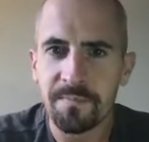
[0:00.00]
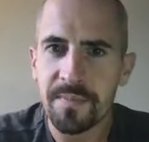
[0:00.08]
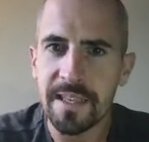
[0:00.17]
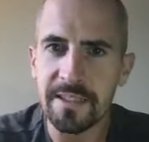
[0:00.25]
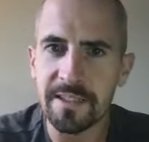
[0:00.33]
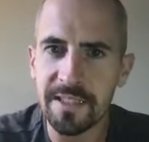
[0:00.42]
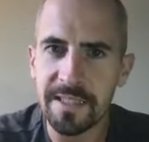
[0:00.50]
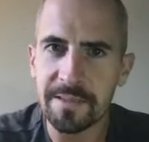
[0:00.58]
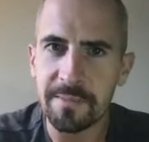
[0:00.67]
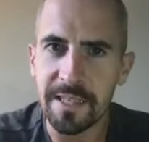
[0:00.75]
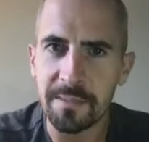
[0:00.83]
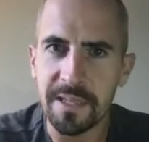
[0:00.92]
I don't get a
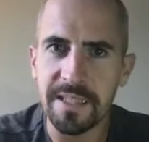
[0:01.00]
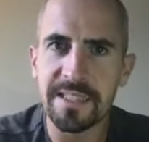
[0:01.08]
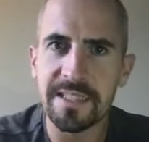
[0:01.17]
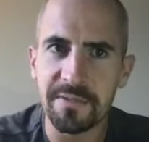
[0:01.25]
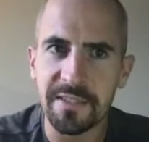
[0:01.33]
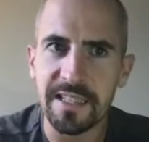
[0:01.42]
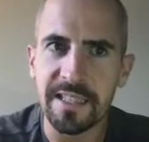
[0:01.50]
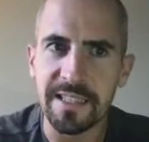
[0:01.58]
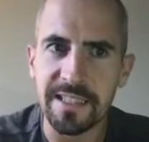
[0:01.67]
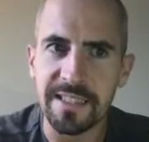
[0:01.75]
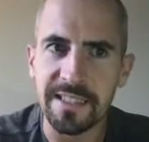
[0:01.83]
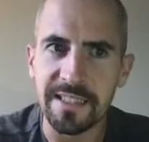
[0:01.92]
medal, but I did feel like
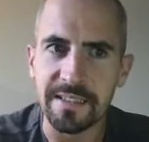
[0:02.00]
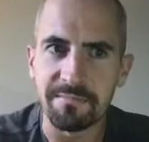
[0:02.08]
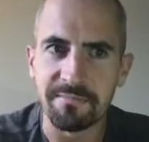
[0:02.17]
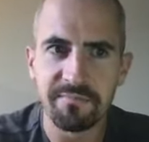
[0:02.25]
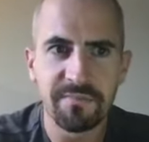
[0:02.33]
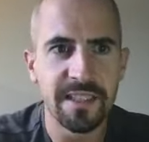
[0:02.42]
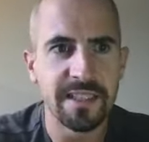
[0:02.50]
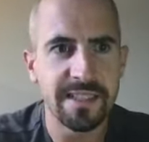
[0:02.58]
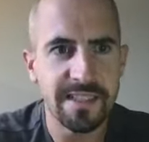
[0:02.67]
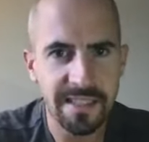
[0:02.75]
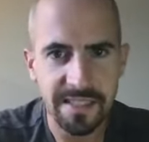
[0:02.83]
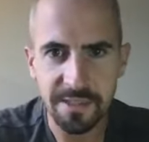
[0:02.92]
I did it. And
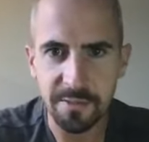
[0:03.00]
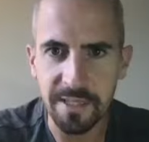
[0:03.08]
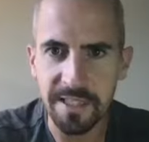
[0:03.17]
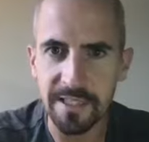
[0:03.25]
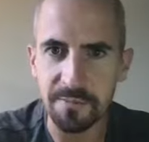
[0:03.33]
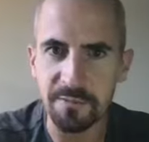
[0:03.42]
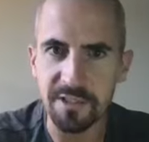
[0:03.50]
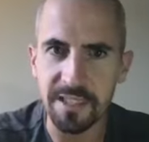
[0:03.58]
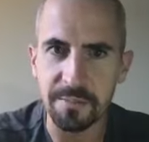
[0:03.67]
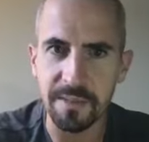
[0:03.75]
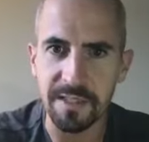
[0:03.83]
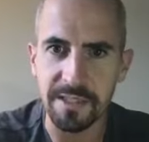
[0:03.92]
620 I'm really
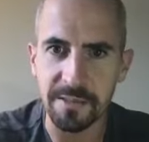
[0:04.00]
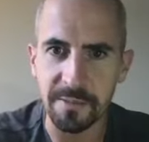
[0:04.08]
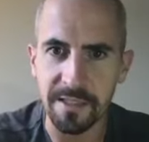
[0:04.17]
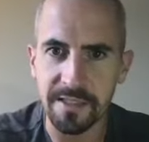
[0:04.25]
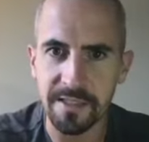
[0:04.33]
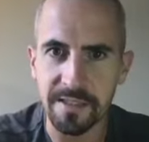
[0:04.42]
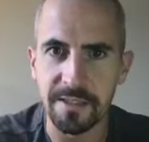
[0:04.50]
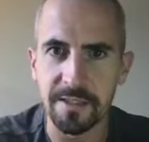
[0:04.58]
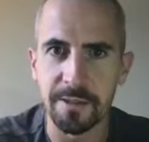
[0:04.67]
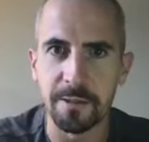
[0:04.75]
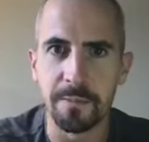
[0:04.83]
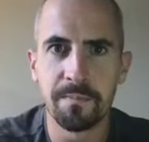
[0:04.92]
pleased with.
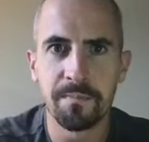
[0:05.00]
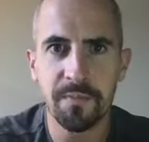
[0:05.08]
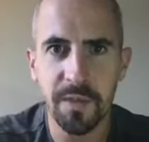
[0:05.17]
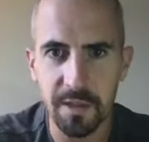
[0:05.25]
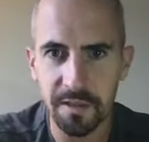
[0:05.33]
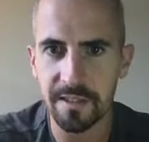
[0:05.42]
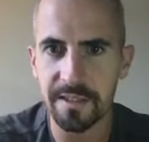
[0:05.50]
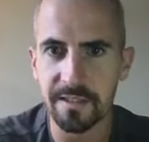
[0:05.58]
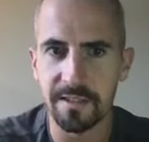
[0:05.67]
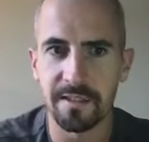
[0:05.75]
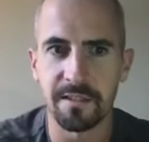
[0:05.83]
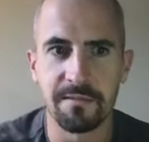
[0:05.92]
So all in
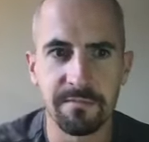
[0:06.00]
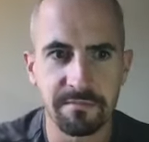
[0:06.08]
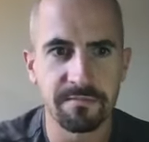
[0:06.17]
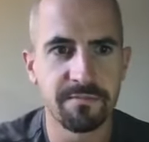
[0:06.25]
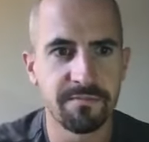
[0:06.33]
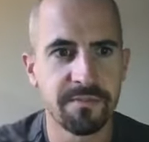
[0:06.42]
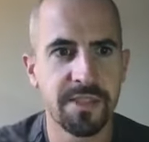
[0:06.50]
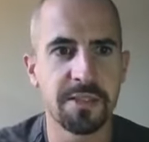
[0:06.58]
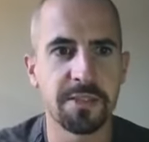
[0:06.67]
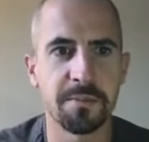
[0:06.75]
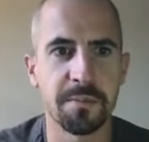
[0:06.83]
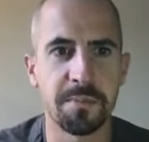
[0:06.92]
all,
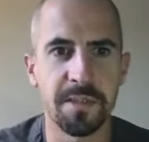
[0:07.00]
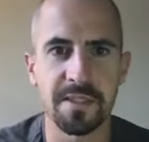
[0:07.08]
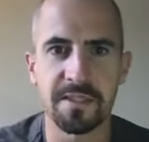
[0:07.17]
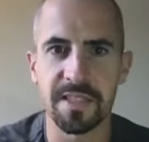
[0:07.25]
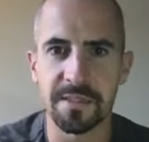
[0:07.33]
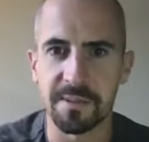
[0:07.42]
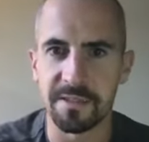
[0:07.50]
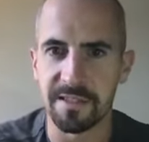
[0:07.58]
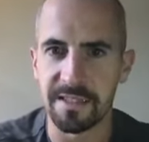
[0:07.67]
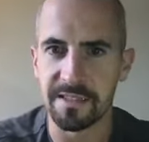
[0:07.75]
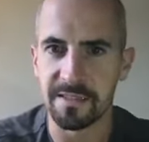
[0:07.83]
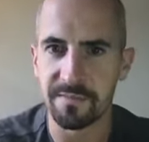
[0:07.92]
super positive
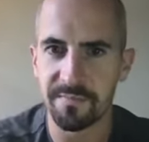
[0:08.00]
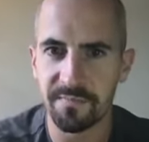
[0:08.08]
experience.